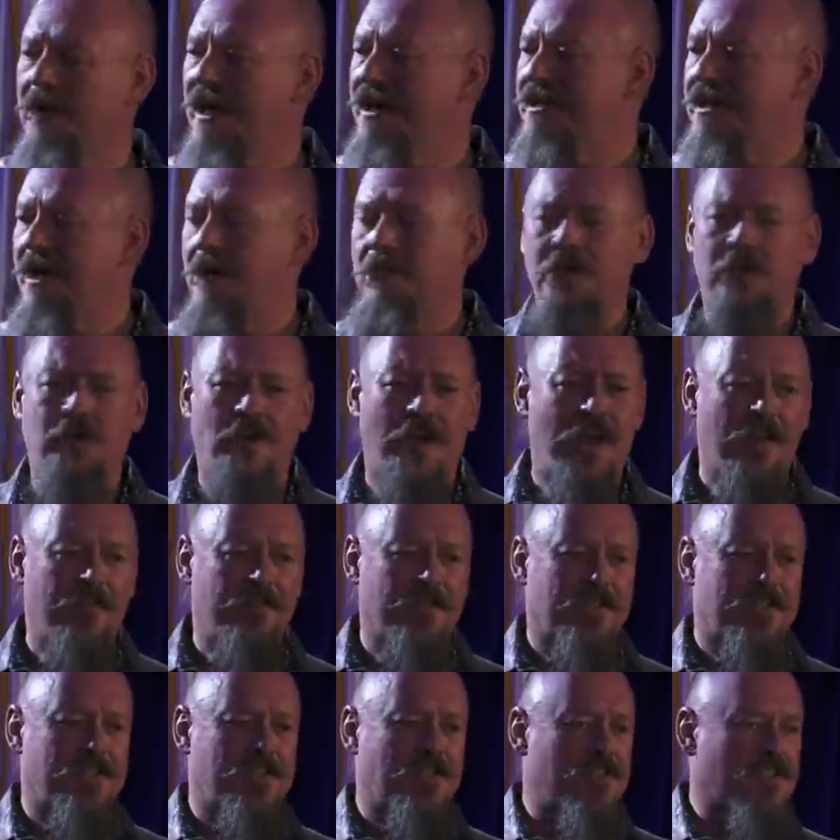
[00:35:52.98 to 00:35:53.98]
about
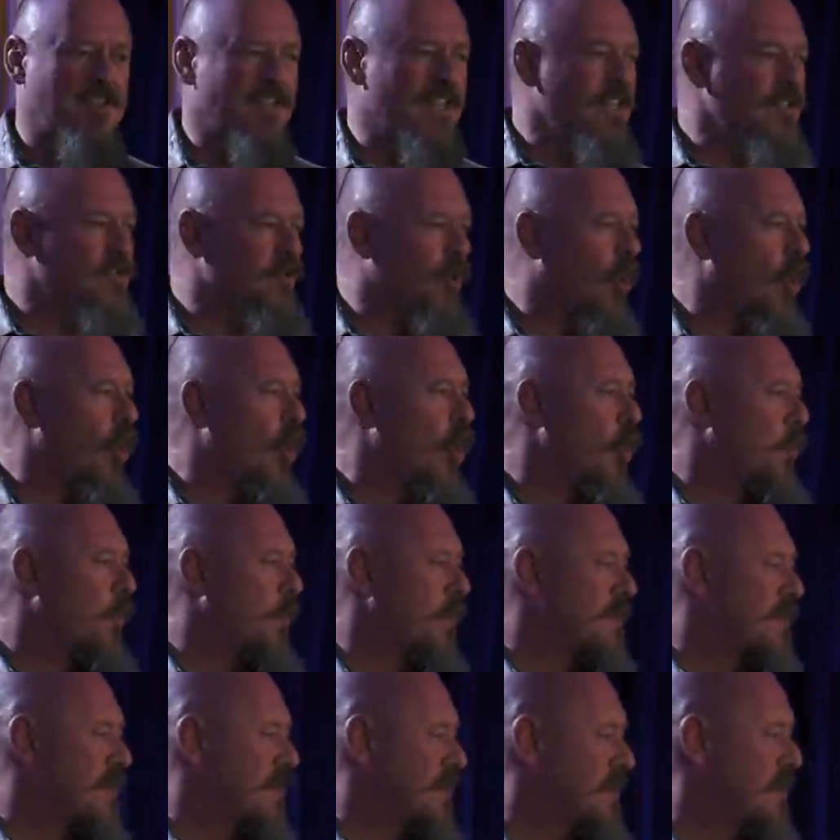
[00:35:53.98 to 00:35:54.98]
demographics here. And these are
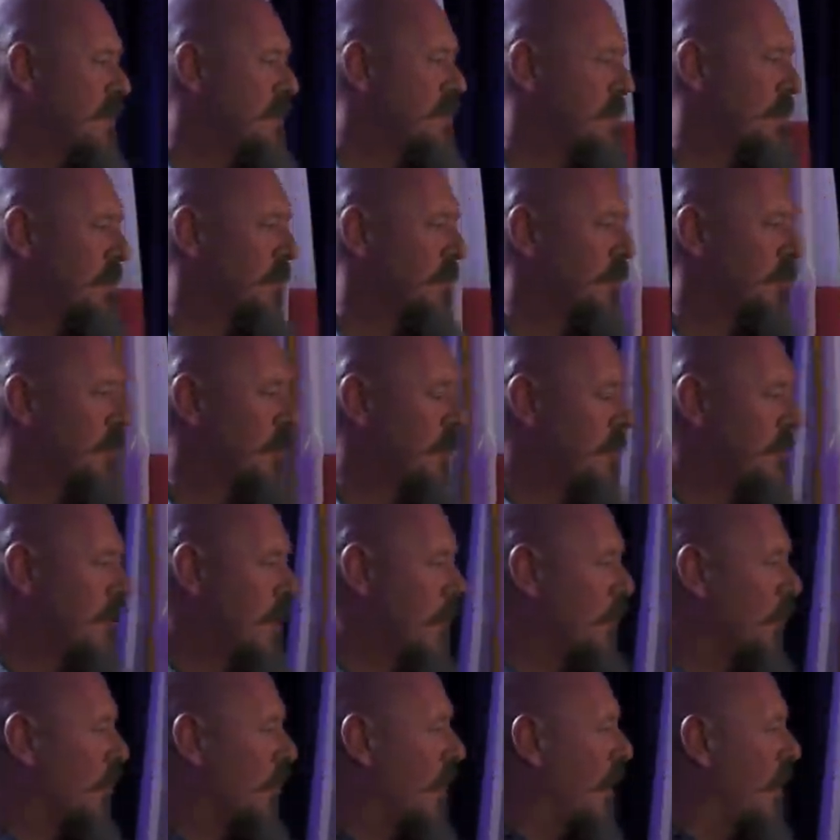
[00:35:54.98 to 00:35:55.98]
open statistical
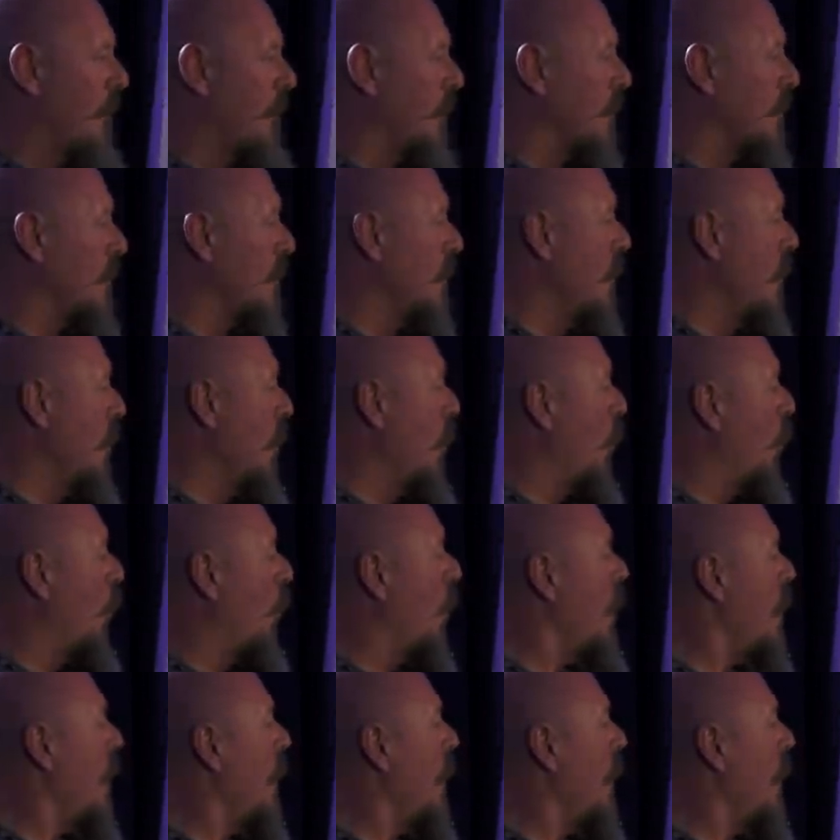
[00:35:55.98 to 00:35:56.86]
demographics. We're